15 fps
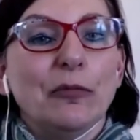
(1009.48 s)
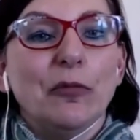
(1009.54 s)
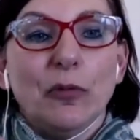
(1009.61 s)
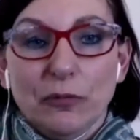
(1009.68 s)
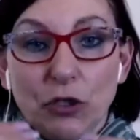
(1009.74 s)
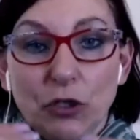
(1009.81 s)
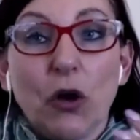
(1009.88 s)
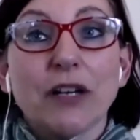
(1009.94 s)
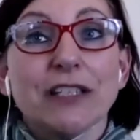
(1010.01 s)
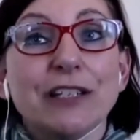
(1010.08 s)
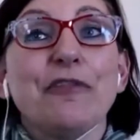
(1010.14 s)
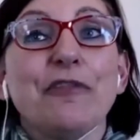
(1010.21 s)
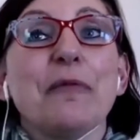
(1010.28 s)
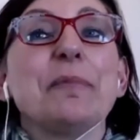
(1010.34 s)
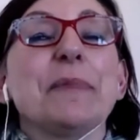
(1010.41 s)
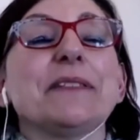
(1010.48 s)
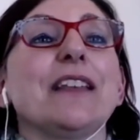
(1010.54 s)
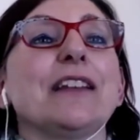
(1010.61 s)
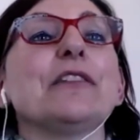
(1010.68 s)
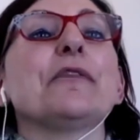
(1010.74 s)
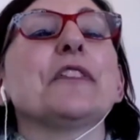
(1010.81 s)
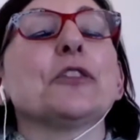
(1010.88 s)

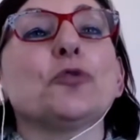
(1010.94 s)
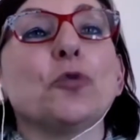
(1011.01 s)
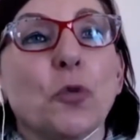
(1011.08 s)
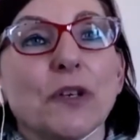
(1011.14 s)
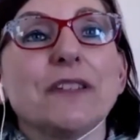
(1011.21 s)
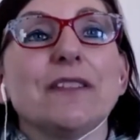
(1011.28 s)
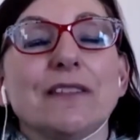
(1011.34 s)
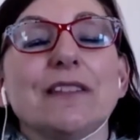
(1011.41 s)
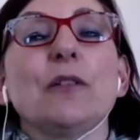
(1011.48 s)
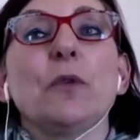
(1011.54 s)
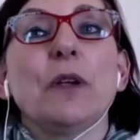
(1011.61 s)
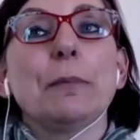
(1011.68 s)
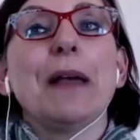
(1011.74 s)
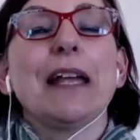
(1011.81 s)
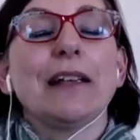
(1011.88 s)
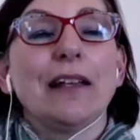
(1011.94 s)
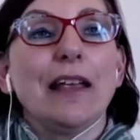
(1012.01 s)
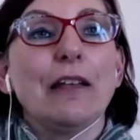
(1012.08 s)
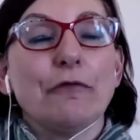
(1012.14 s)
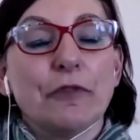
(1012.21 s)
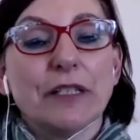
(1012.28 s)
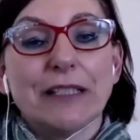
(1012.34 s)
95% of the choices that we make
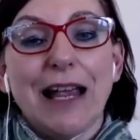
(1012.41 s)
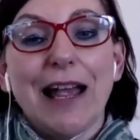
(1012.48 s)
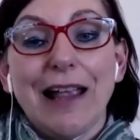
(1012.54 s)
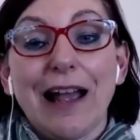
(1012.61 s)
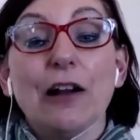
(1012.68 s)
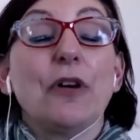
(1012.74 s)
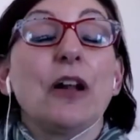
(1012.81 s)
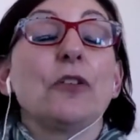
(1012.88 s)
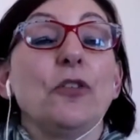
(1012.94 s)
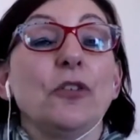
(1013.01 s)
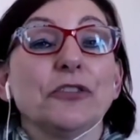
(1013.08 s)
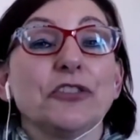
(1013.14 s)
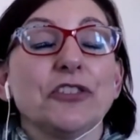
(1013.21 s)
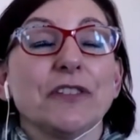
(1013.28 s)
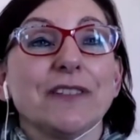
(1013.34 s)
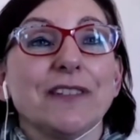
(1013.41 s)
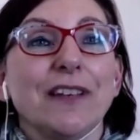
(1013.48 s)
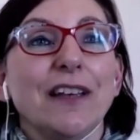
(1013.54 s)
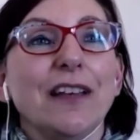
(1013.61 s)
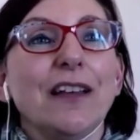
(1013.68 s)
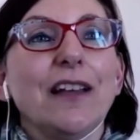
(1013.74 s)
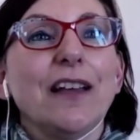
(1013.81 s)
every day are unconscious.
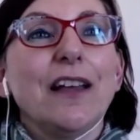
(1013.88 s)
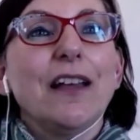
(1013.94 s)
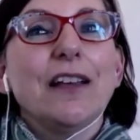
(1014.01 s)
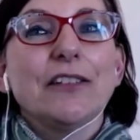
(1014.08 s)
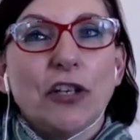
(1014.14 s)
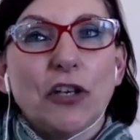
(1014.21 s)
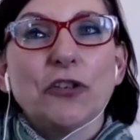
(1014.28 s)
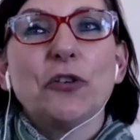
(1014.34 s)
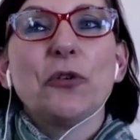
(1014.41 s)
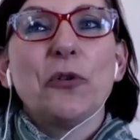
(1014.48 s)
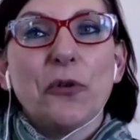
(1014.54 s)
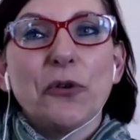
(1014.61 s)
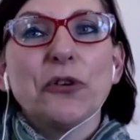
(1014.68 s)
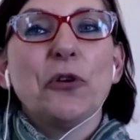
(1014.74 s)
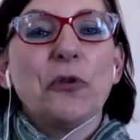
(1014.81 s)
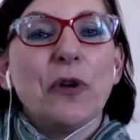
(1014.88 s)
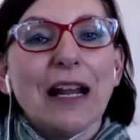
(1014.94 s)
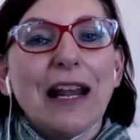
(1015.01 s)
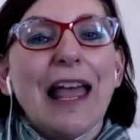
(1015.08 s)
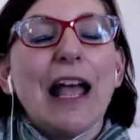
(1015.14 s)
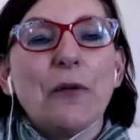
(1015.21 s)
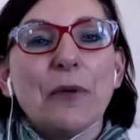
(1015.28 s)
So you're, you're
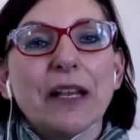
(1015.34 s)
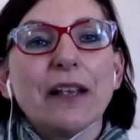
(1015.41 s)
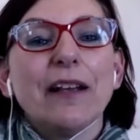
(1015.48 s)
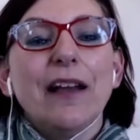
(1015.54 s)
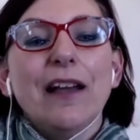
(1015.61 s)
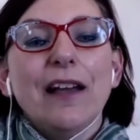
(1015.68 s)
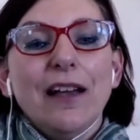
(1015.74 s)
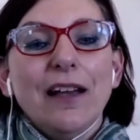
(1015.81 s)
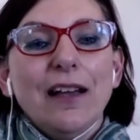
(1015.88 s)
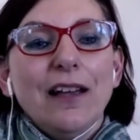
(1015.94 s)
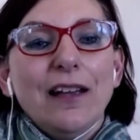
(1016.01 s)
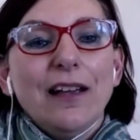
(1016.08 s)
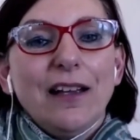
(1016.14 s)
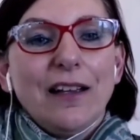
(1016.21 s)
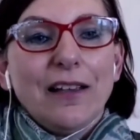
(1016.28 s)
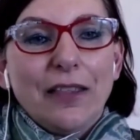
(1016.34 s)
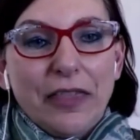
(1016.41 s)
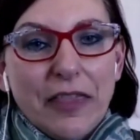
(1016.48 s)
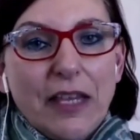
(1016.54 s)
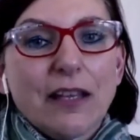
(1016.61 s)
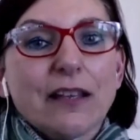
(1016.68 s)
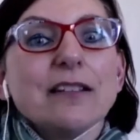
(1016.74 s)
allowing
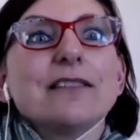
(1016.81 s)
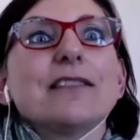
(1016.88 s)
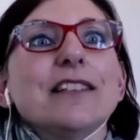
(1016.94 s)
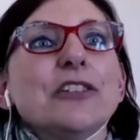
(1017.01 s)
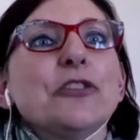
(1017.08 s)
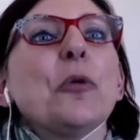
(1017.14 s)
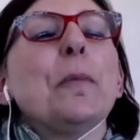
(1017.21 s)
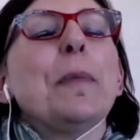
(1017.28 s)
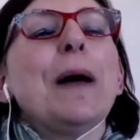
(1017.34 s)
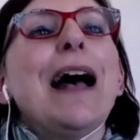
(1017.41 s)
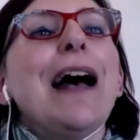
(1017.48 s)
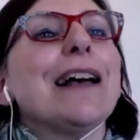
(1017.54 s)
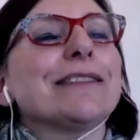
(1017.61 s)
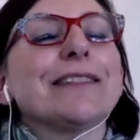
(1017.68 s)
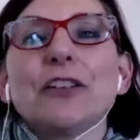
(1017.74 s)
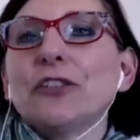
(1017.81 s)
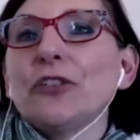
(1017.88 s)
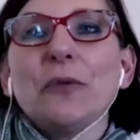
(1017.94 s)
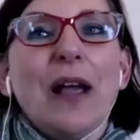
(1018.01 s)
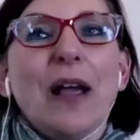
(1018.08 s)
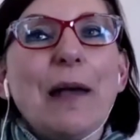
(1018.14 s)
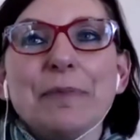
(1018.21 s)
things in your past that
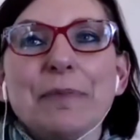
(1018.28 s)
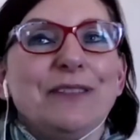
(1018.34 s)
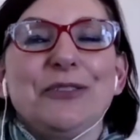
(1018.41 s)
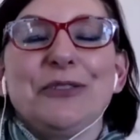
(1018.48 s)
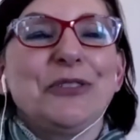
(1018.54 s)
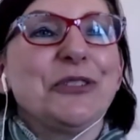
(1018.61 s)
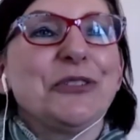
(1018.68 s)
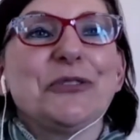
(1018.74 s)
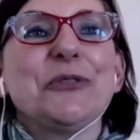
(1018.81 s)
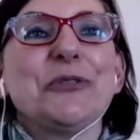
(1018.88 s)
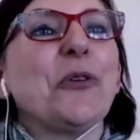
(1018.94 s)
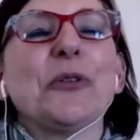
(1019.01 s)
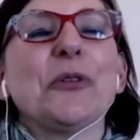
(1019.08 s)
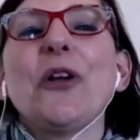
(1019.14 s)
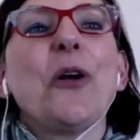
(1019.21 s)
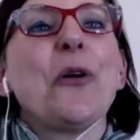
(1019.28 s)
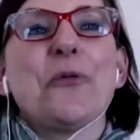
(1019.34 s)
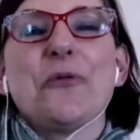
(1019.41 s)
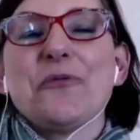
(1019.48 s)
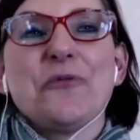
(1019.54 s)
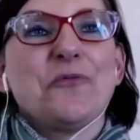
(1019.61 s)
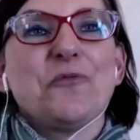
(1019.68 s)
you absolutely do not
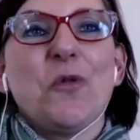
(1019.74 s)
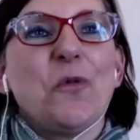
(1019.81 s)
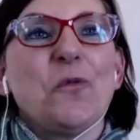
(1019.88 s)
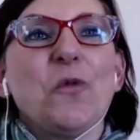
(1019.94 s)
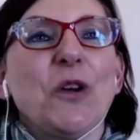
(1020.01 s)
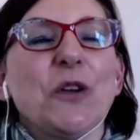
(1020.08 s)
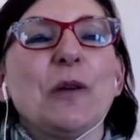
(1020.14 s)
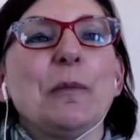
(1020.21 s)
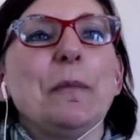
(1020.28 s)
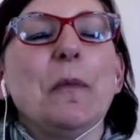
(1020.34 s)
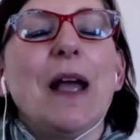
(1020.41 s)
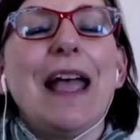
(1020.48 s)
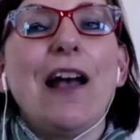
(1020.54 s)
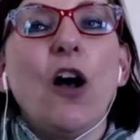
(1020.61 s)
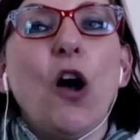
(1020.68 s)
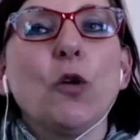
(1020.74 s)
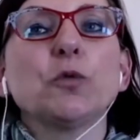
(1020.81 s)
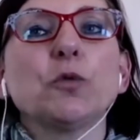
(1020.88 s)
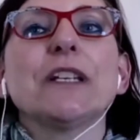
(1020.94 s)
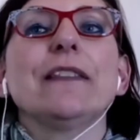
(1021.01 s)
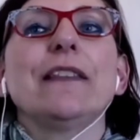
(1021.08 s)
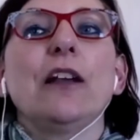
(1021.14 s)
know what you're
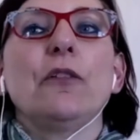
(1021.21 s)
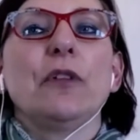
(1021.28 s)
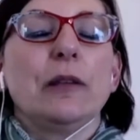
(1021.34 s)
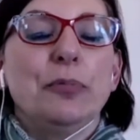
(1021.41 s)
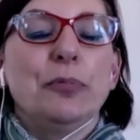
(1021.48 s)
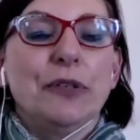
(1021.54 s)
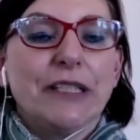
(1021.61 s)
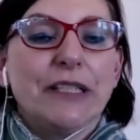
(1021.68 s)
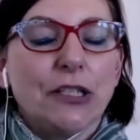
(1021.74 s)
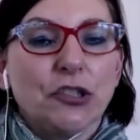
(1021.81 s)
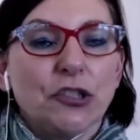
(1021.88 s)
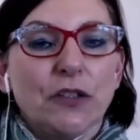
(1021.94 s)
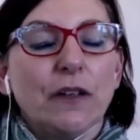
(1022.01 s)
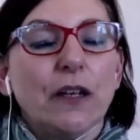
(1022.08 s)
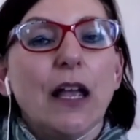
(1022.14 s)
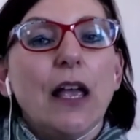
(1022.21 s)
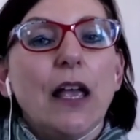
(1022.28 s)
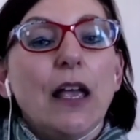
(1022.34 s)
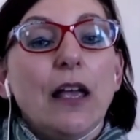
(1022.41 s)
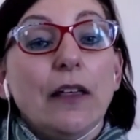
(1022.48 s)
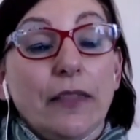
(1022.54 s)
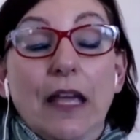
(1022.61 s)
holding there in the protection
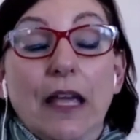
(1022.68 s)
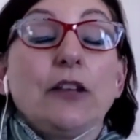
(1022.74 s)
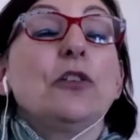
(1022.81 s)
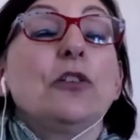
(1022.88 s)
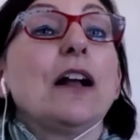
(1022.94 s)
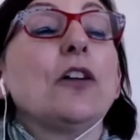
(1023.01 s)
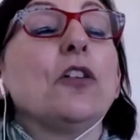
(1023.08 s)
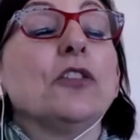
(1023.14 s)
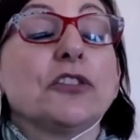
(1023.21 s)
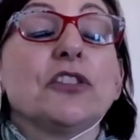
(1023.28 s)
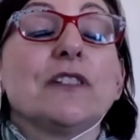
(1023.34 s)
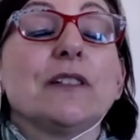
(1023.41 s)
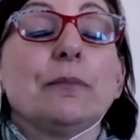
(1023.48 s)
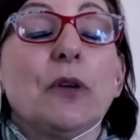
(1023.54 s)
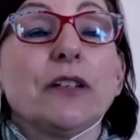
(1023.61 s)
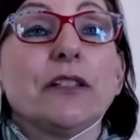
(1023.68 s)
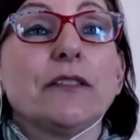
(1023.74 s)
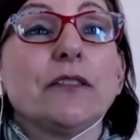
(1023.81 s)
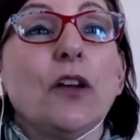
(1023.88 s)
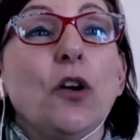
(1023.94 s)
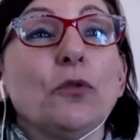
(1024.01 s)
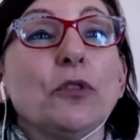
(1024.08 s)
that your unconscious mind is
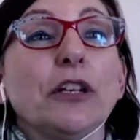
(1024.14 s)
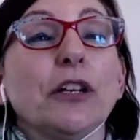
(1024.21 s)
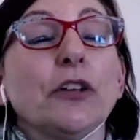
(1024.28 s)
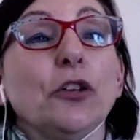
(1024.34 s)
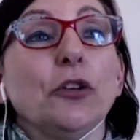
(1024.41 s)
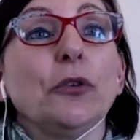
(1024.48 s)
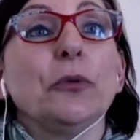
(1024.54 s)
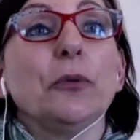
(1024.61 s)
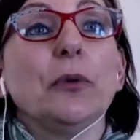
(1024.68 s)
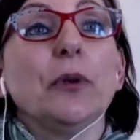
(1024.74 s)
holding you